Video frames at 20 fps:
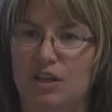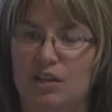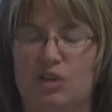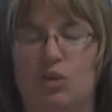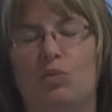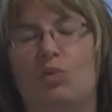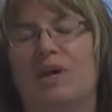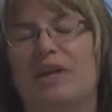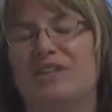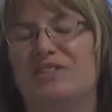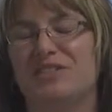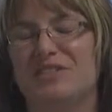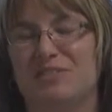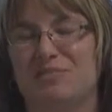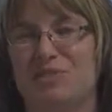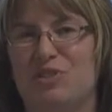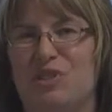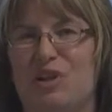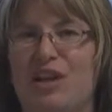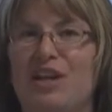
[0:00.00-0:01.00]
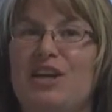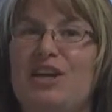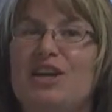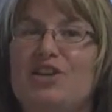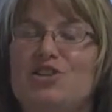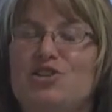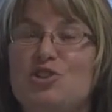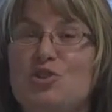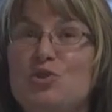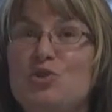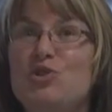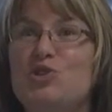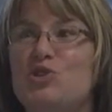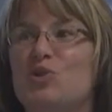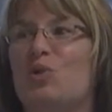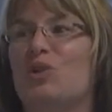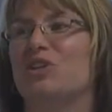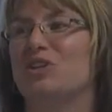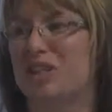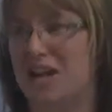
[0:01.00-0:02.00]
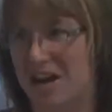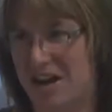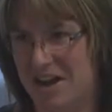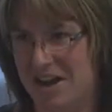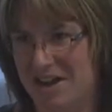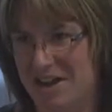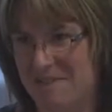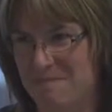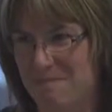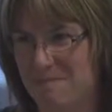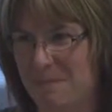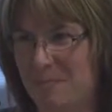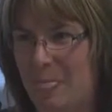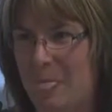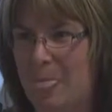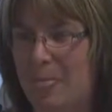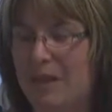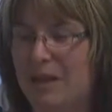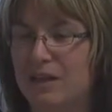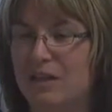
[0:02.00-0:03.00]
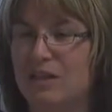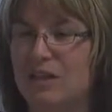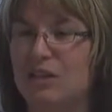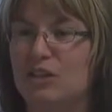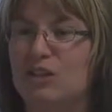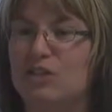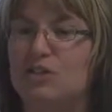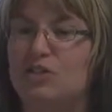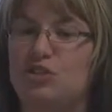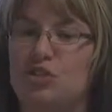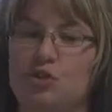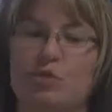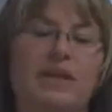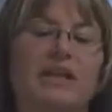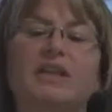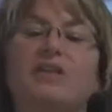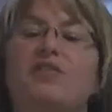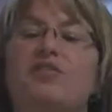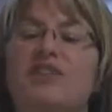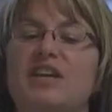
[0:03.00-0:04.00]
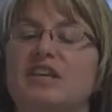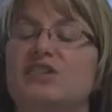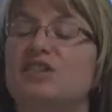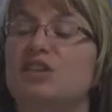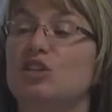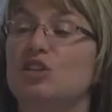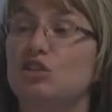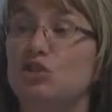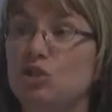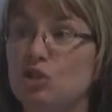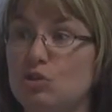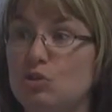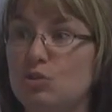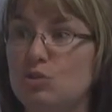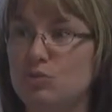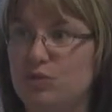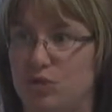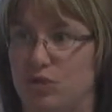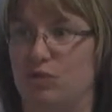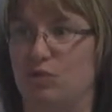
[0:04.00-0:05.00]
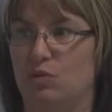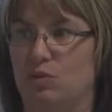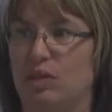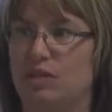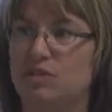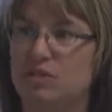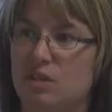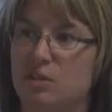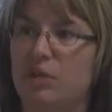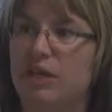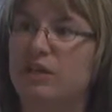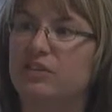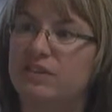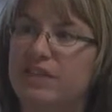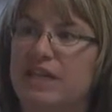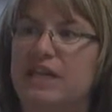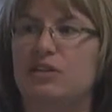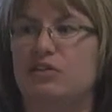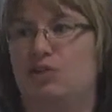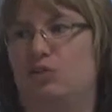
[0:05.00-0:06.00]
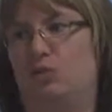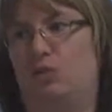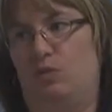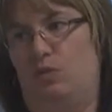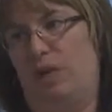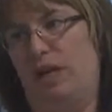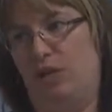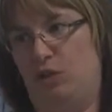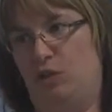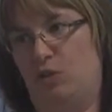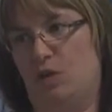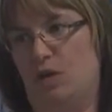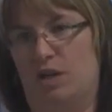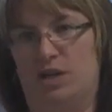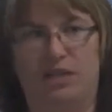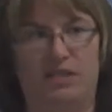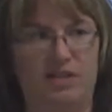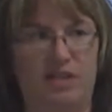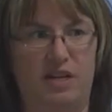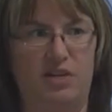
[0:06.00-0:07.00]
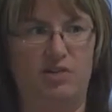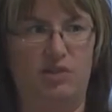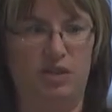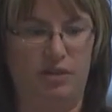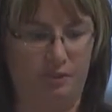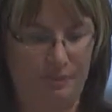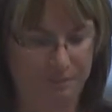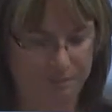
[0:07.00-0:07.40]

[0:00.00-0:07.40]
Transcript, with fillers: Don't waste, I'm sorry. Use your time doing the things that you do that someone else can't do in your organization.